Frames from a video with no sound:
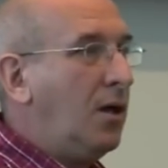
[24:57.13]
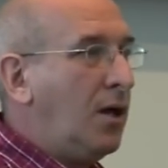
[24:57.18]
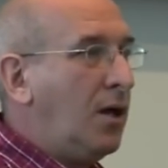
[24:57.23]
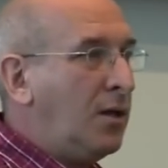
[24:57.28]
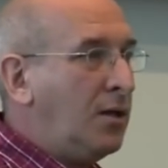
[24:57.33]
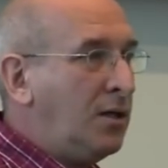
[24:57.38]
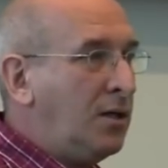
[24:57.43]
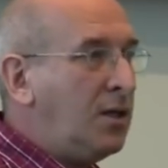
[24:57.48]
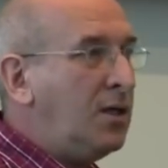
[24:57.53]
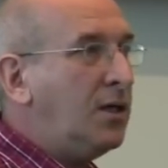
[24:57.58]

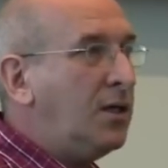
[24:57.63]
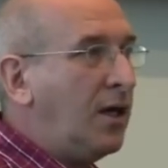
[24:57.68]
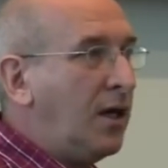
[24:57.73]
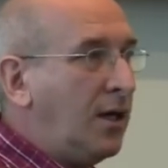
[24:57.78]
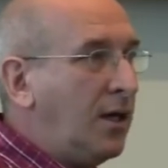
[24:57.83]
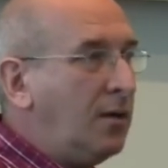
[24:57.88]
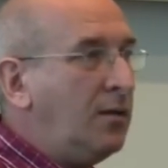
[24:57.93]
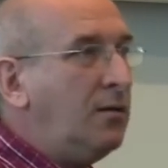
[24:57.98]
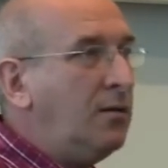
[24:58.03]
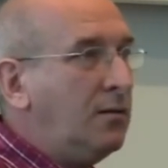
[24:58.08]
And he
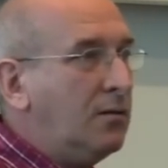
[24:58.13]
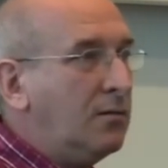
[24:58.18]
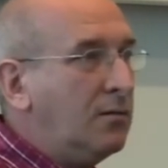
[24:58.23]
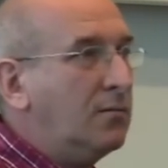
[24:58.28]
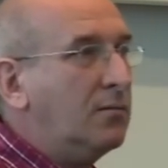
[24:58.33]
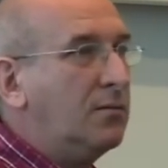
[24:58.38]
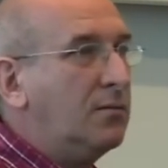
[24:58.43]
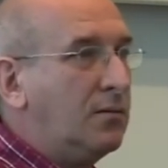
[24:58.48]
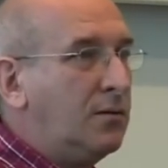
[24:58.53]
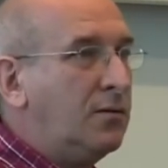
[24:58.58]
can,
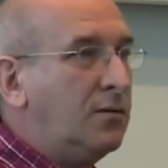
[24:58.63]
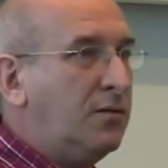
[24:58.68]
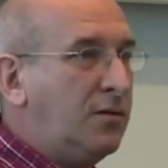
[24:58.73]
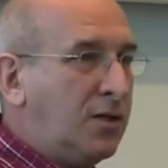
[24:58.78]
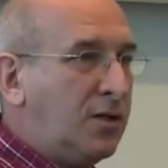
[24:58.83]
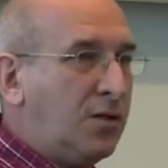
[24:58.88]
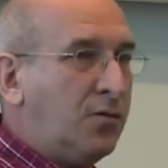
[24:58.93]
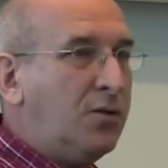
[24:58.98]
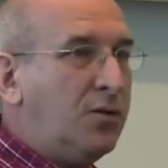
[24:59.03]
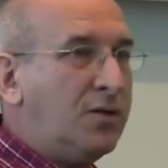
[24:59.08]
in
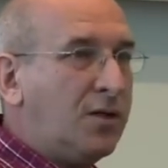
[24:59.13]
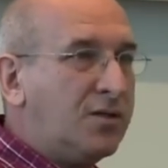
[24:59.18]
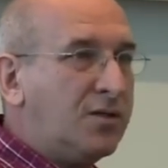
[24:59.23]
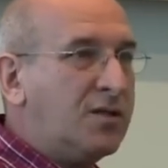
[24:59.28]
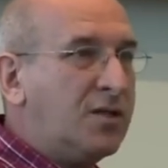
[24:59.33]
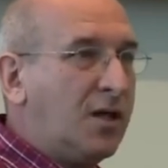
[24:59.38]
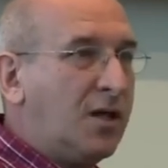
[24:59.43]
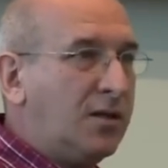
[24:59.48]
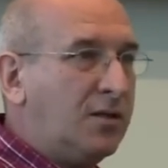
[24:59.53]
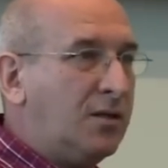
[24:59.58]
theory,
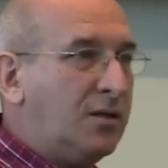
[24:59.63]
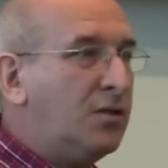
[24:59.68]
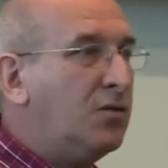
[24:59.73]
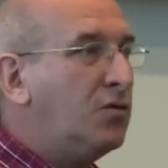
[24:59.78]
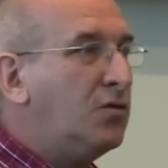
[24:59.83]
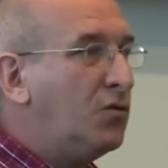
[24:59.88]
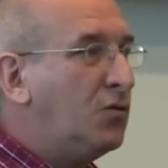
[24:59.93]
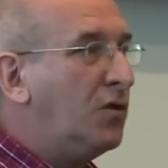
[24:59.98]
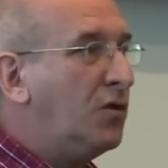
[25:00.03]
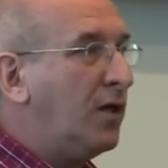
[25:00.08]
that's the idea,
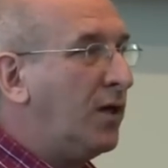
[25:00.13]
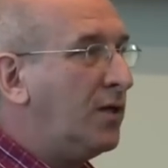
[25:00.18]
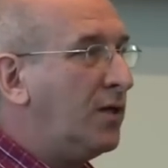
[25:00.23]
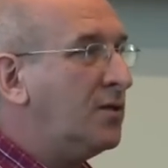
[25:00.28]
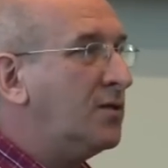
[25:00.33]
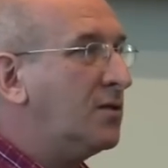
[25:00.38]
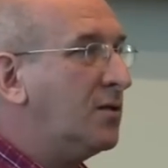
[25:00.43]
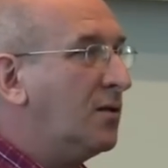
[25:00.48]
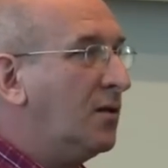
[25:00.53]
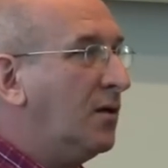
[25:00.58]
in 2
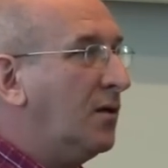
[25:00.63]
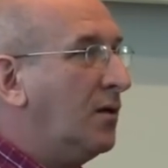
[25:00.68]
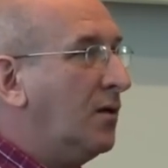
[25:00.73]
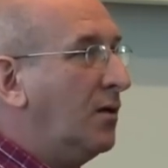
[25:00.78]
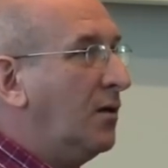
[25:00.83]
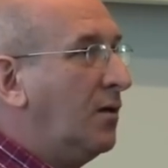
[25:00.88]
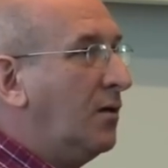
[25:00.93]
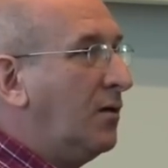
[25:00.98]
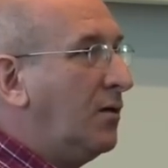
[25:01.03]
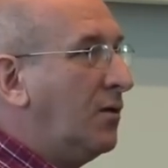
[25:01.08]
days,
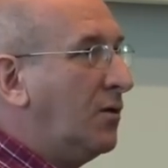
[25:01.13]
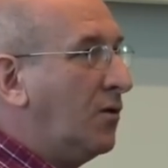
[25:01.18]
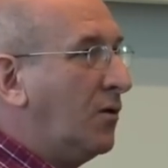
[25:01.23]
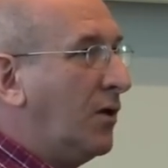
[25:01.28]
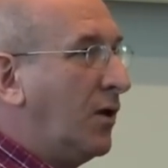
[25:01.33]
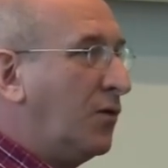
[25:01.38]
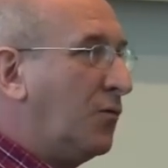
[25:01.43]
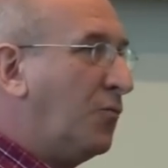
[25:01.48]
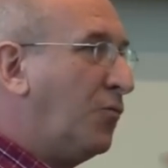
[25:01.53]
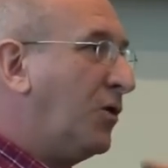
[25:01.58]
you know,
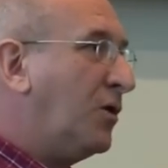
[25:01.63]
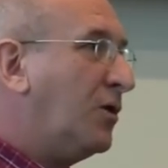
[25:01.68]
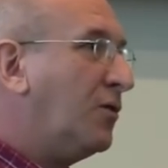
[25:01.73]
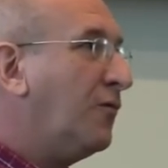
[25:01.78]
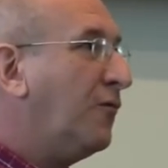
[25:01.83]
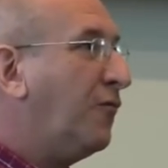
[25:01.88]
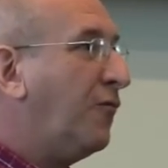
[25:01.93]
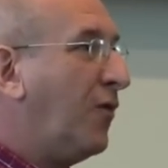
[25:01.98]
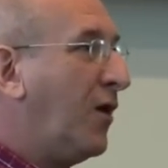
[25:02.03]
like you bring it on